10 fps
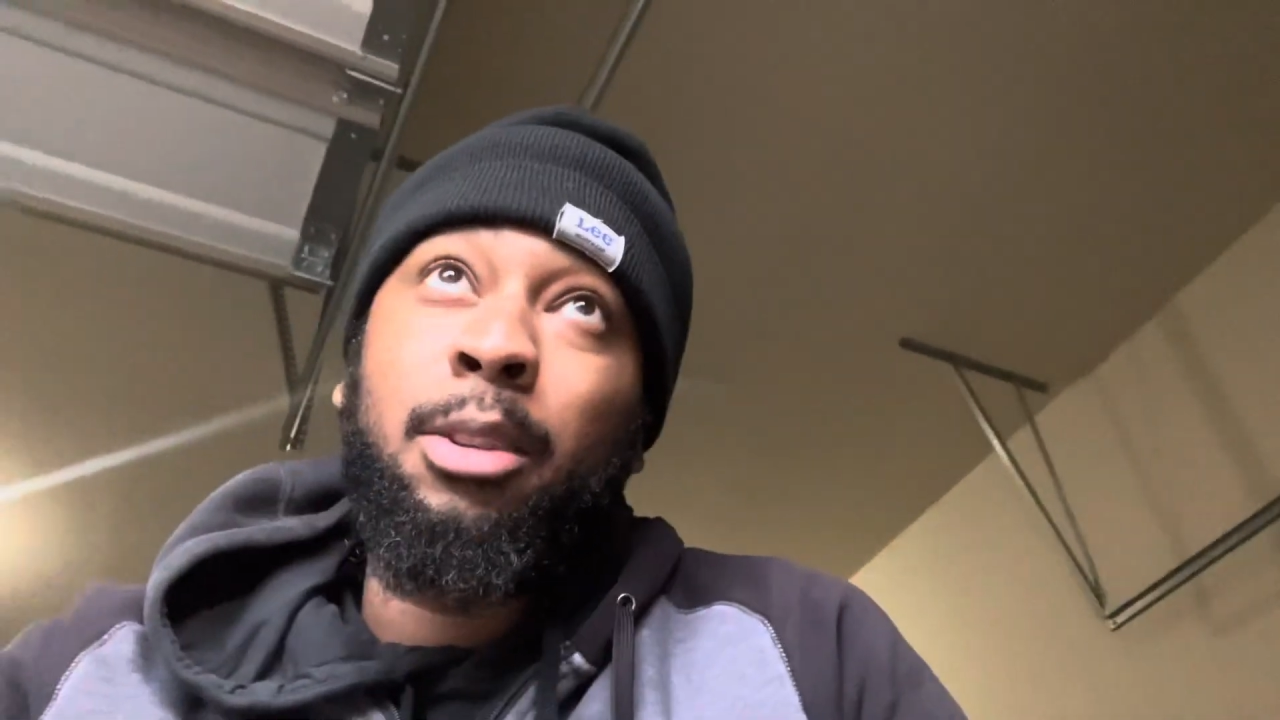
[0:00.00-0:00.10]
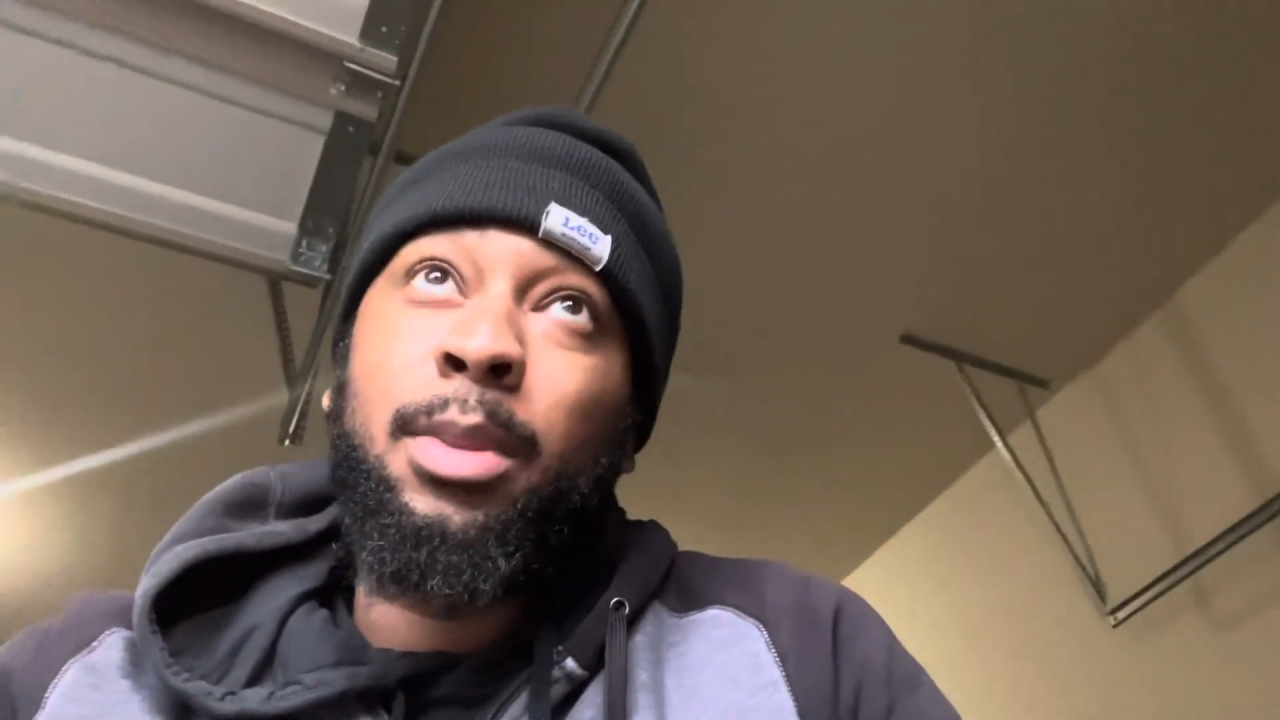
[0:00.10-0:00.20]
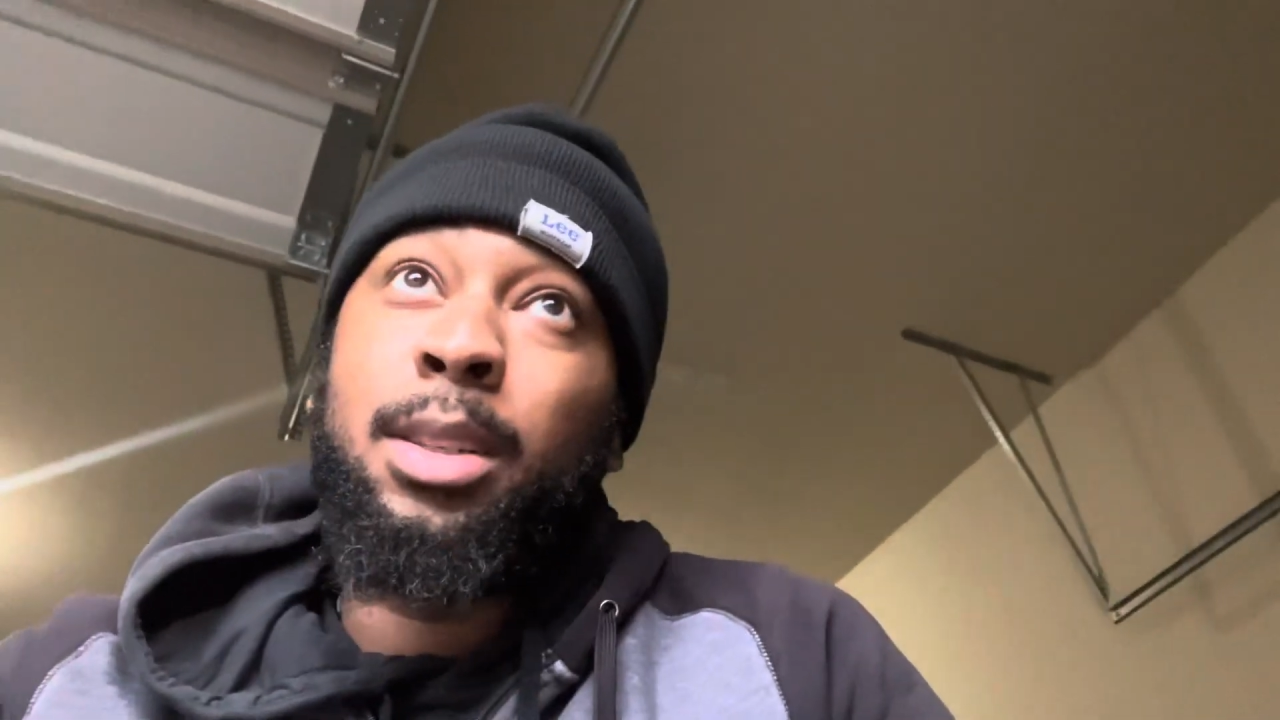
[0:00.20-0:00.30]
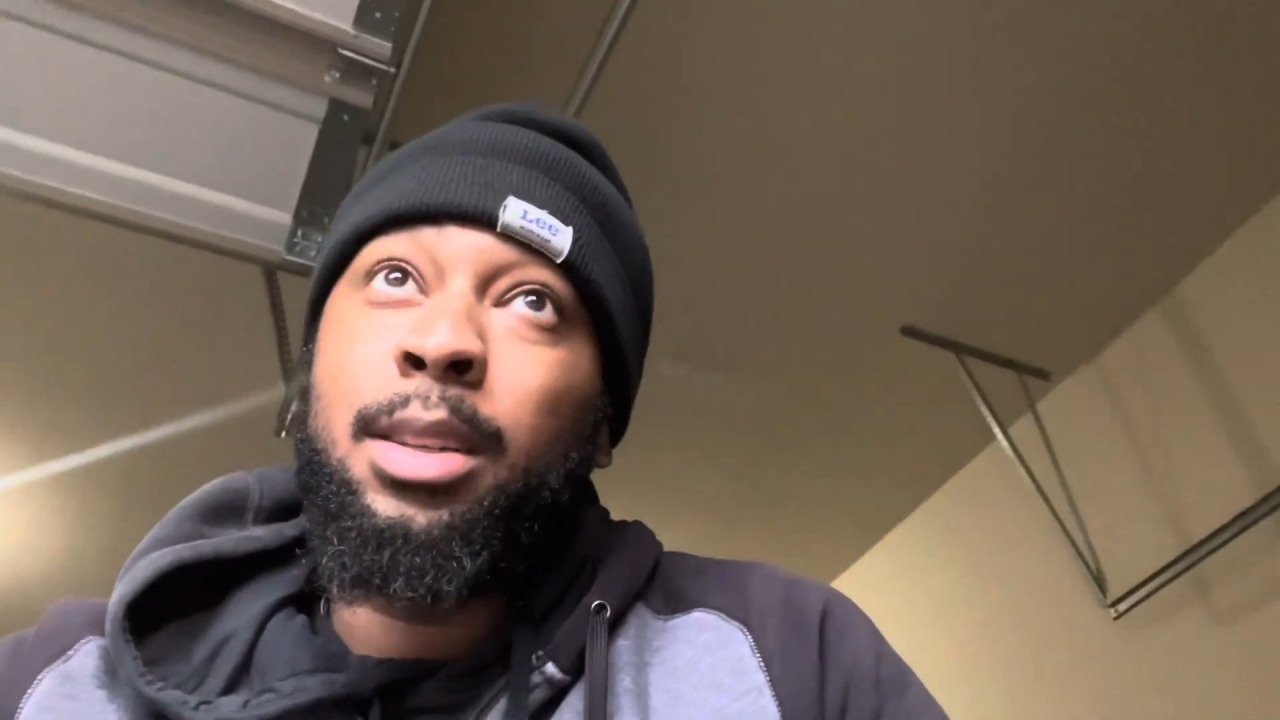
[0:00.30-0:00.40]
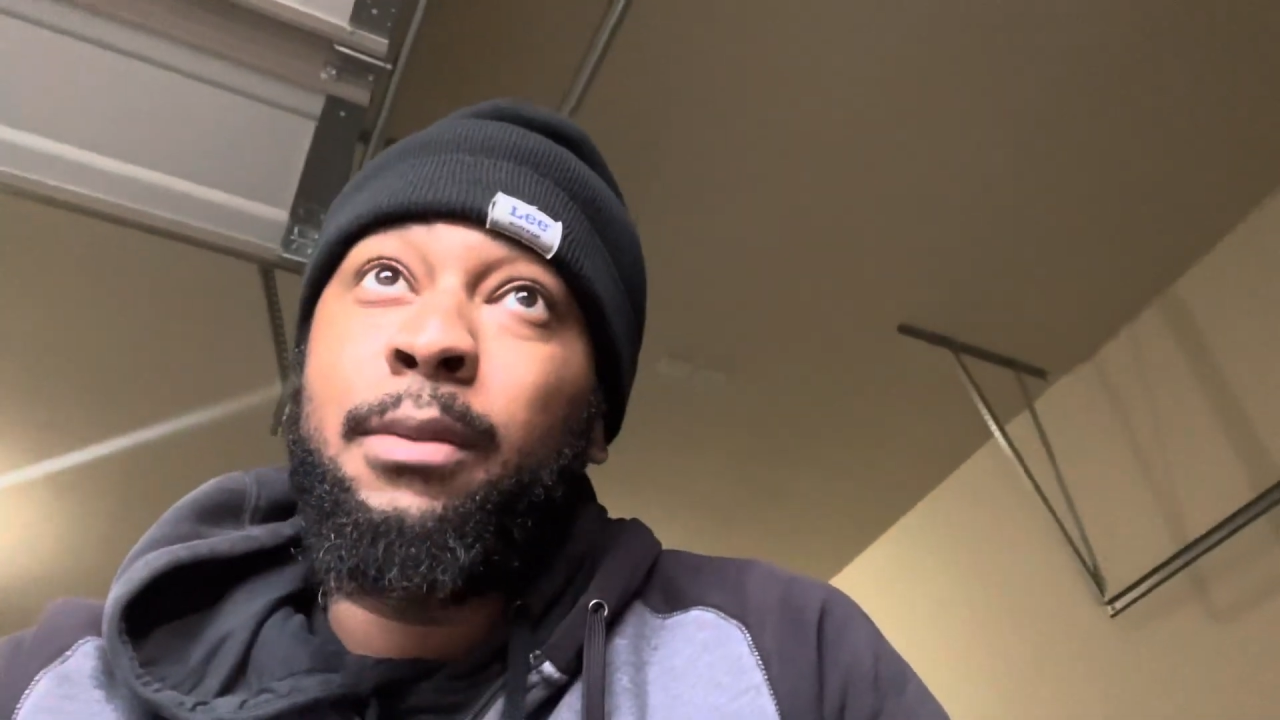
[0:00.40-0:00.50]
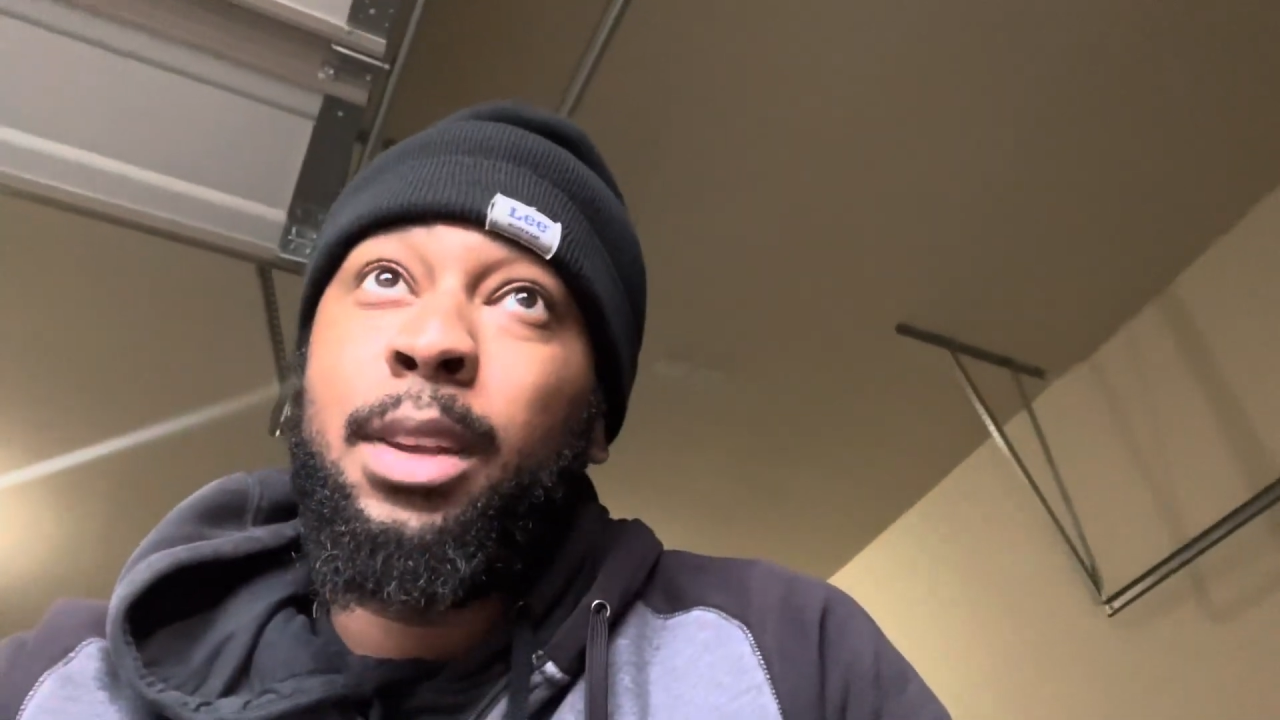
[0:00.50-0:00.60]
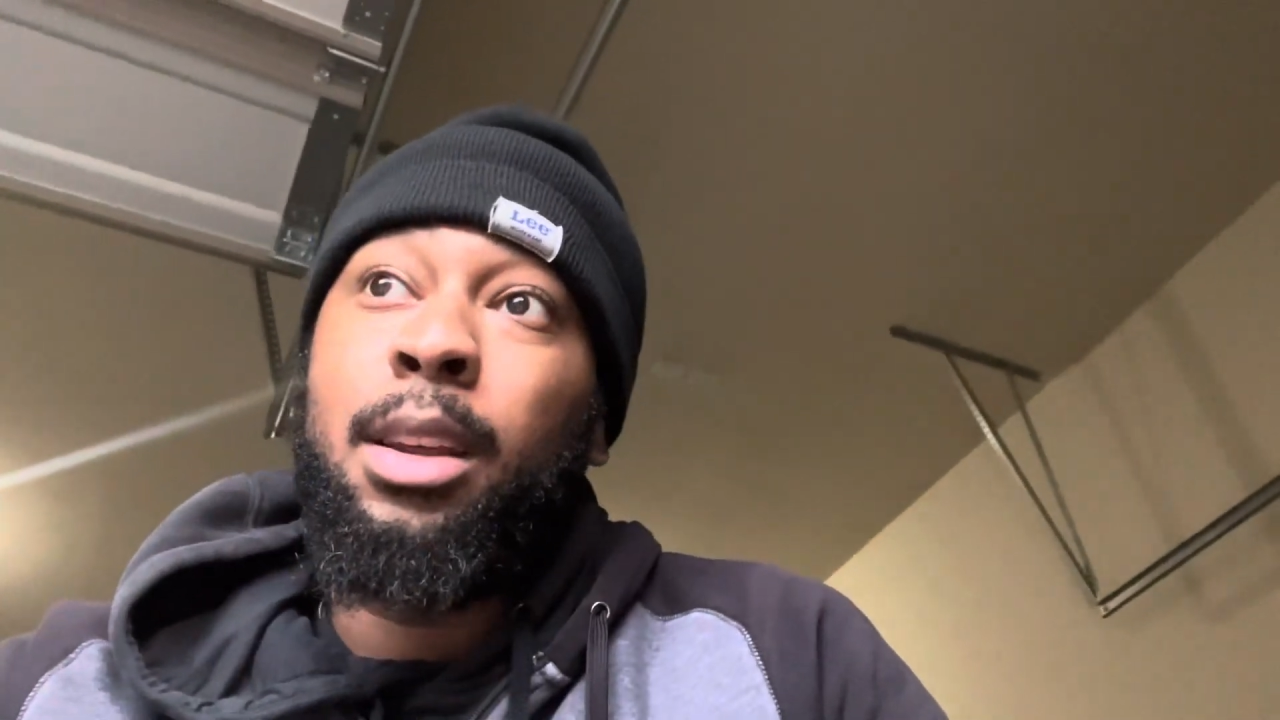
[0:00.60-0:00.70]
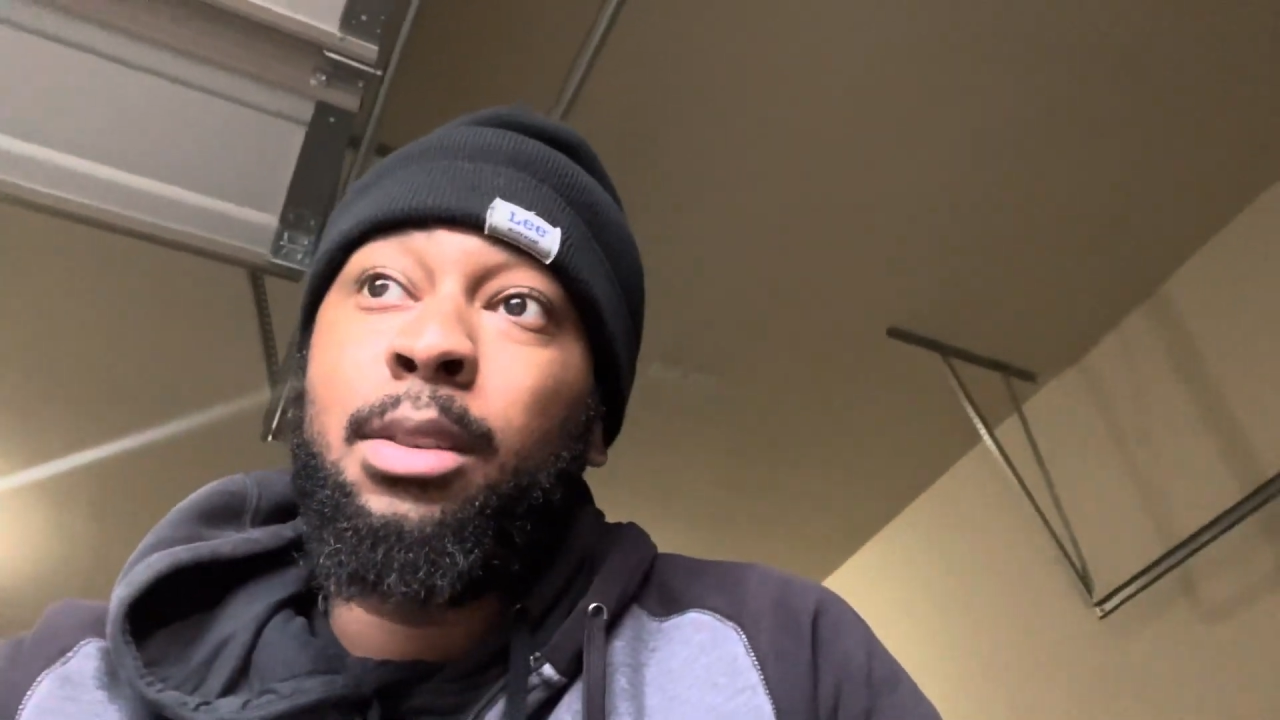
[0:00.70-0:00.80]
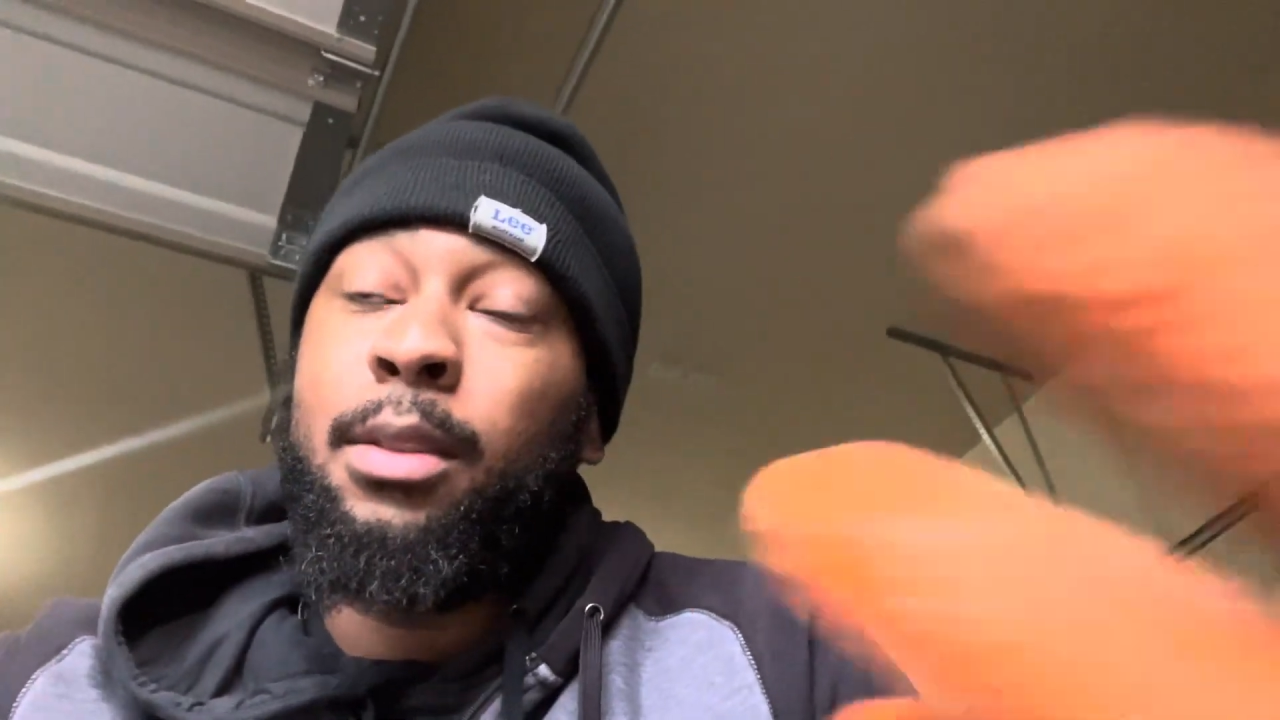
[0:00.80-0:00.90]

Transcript: would be a good video,